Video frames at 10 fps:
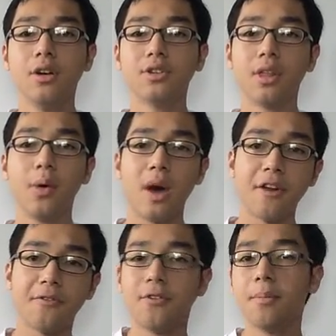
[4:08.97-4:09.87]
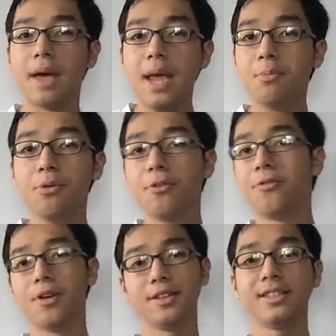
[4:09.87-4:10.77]
So they went from April the
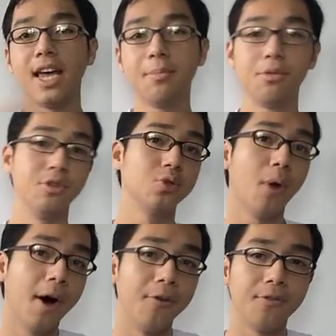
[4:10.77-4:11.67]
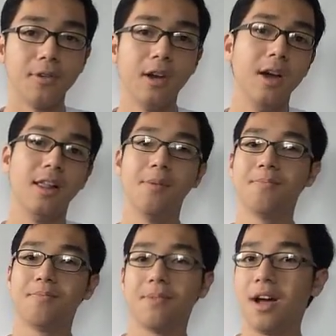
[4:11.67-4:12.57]
1st to April the 12th.
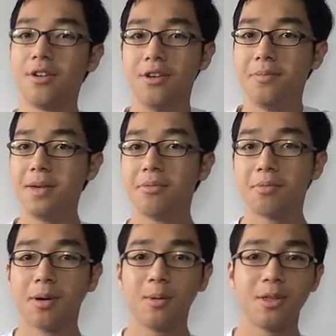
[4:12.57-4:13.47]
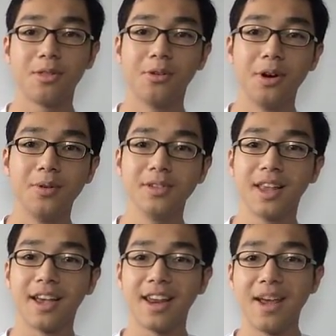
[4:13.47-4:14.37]
Now, I don't know, people probably thought it was
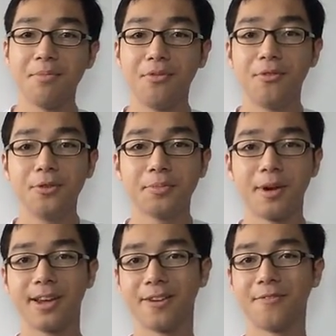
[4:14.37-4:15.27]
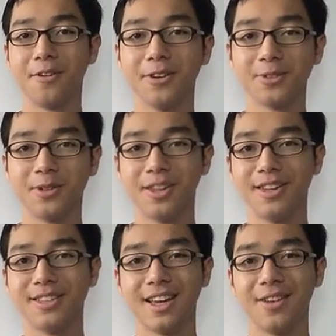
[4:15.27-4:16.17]
like an April Fool's prank at first when
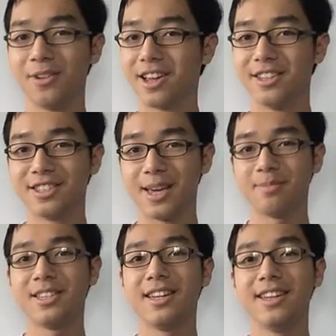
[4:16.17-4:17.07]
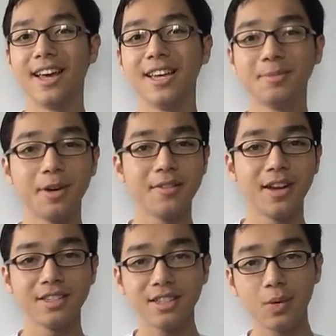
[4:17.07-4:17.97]
they said we're going to skip 10 days, but
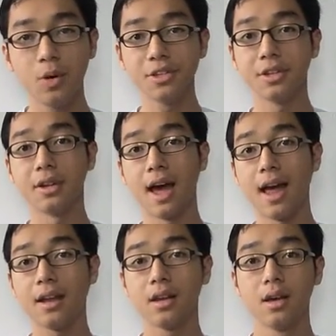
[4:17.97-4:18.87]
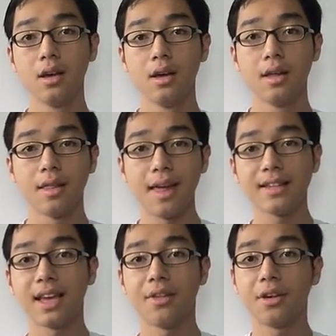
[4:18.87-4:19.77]
eventually it wasn't. And
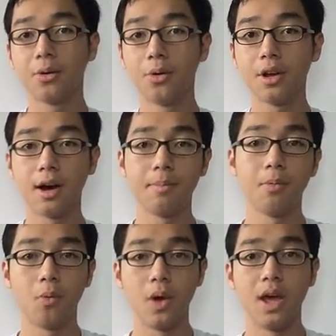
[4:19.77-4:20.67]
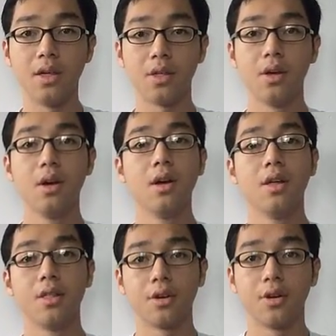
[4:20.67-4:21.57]
that's how they caught up with
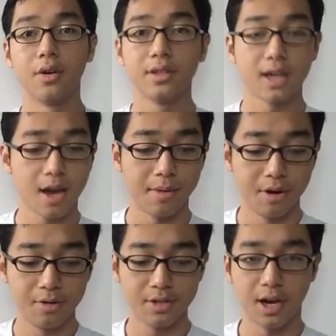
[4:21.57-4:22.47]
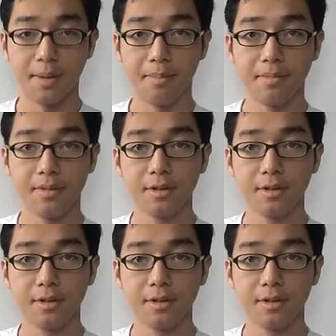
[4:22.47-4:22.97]
the current time, the new time.